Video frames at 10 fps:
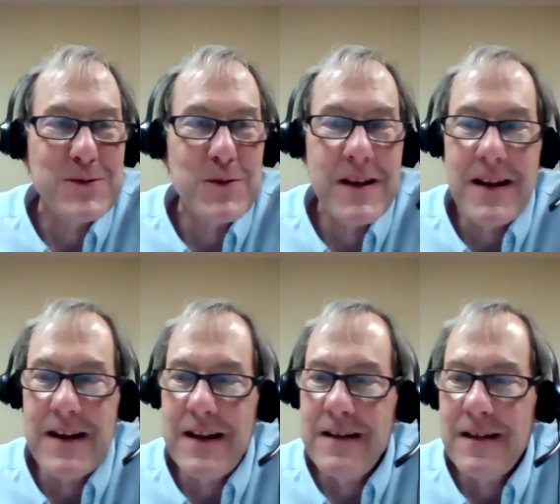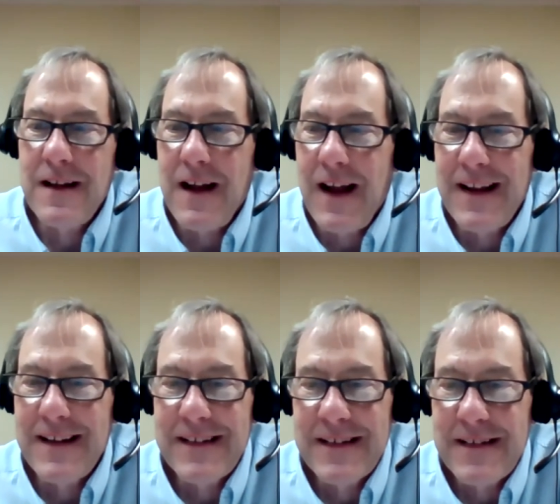zucchini.
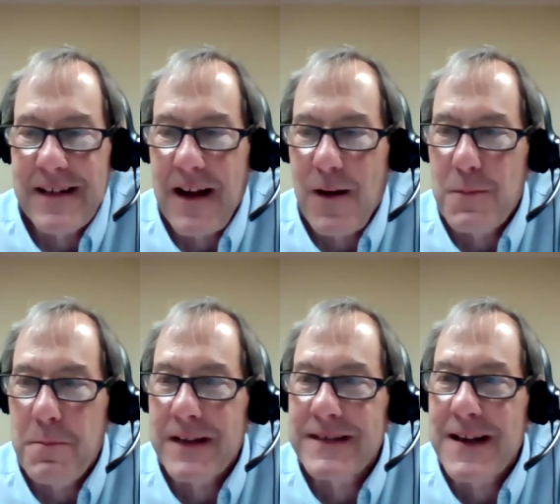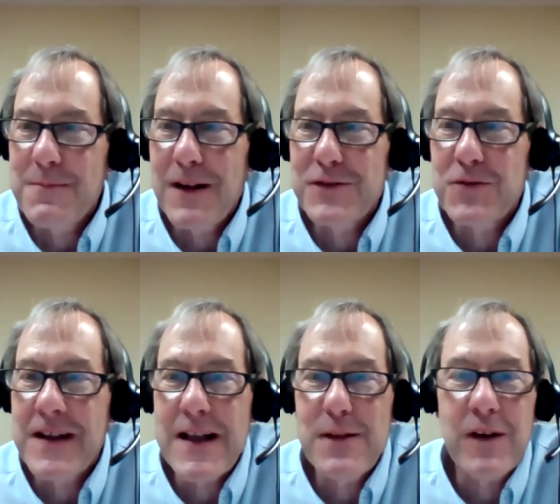I best thing about
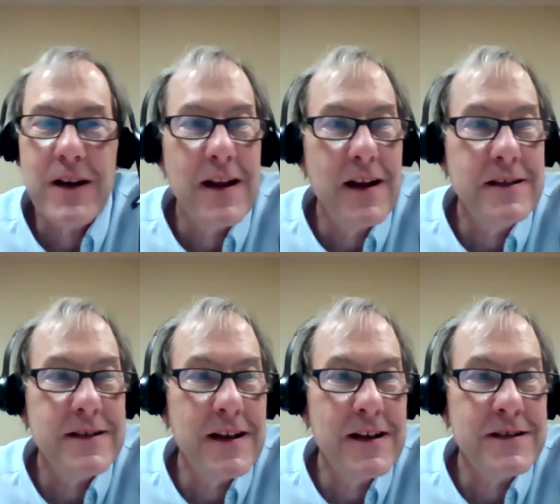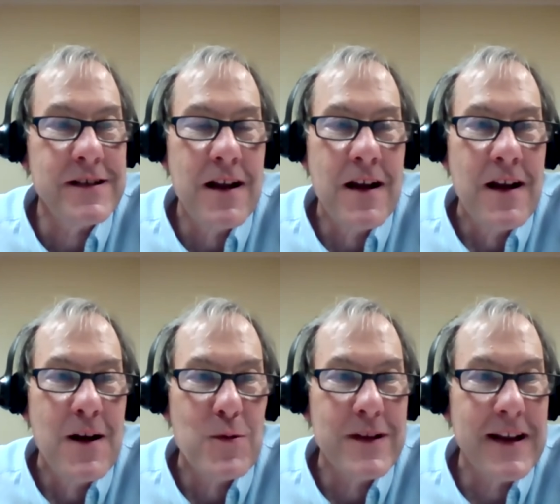zucchini for kids is
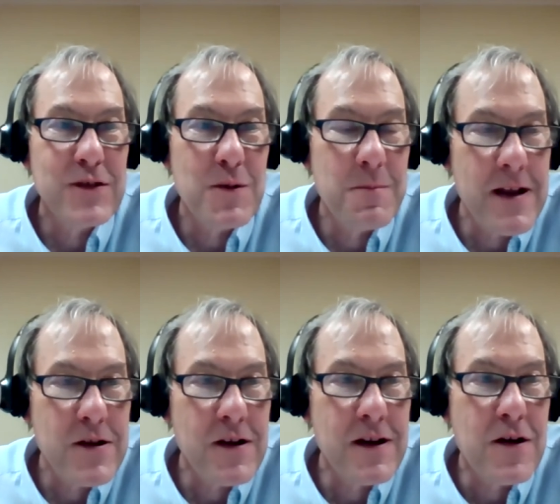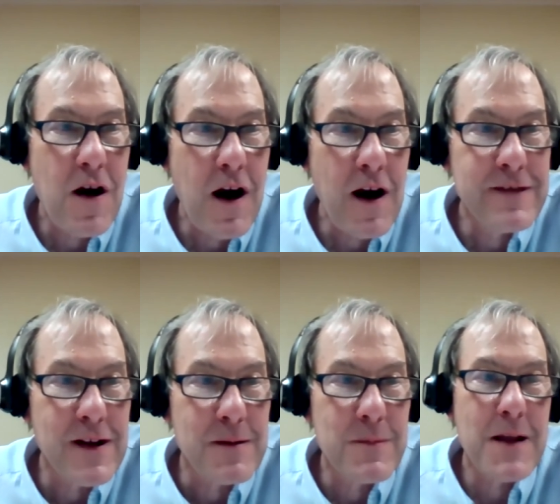when they get too big, you can carve
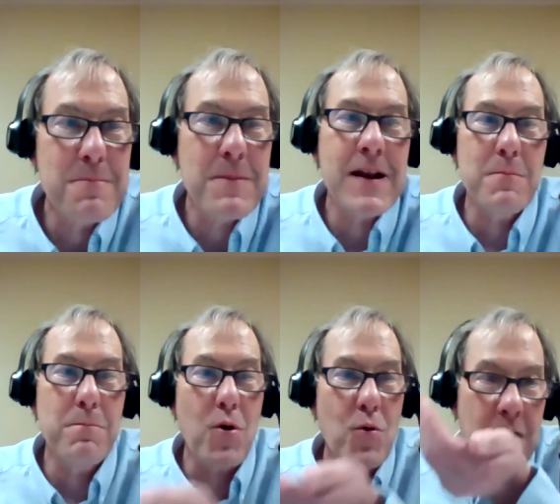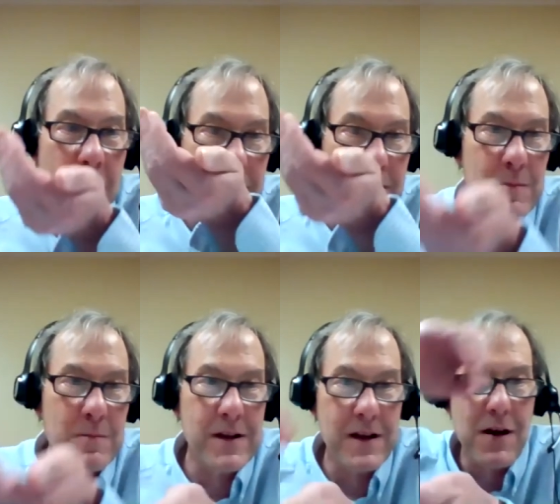them and make a boat out of them.
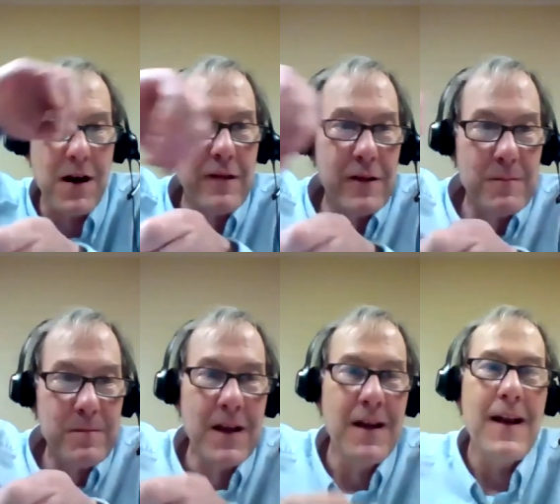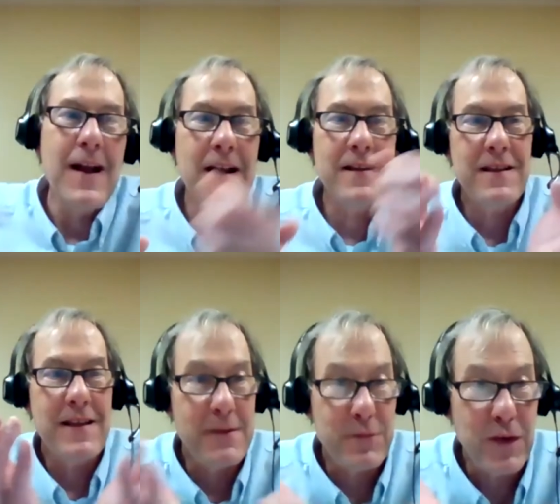You carve them and
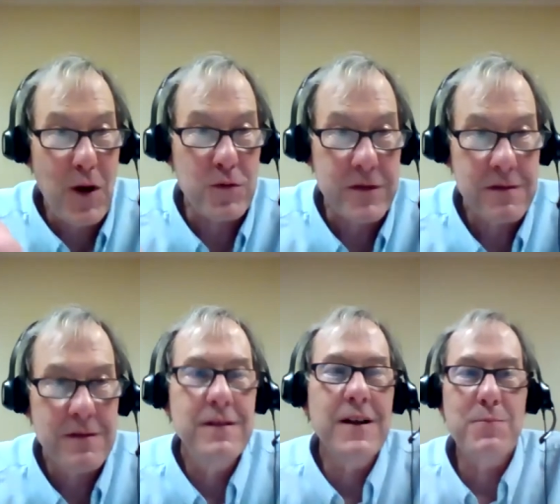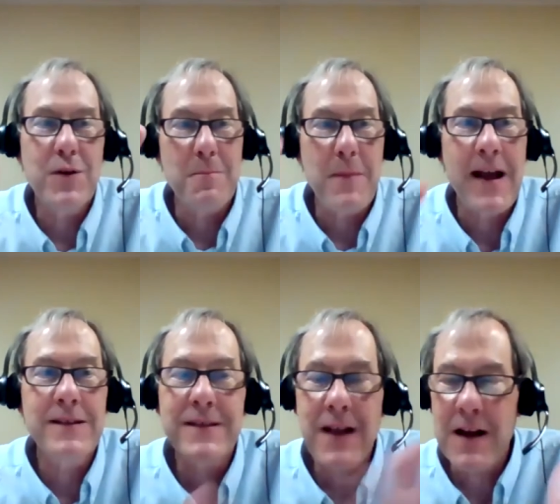they float. You can put a
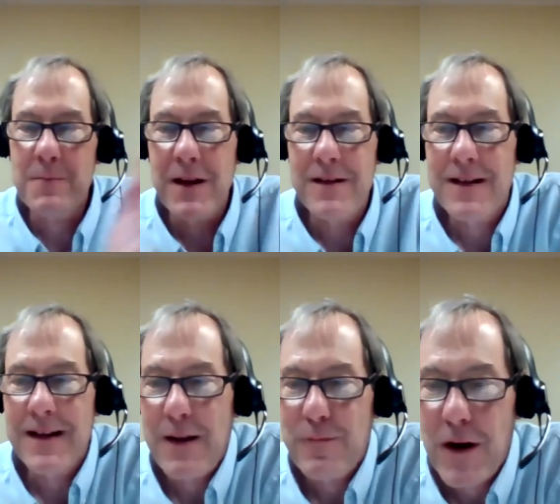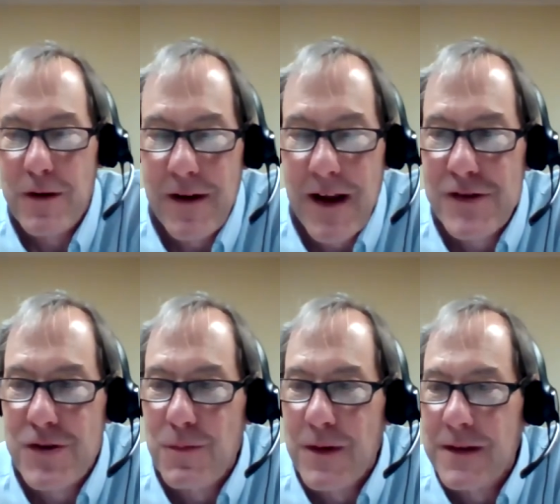mast on them and you can have
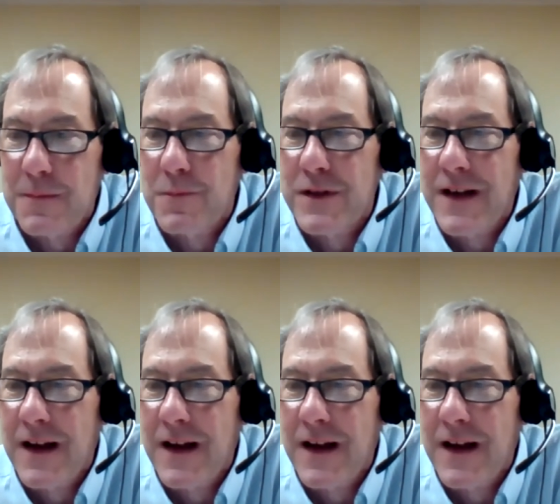recreation with them besides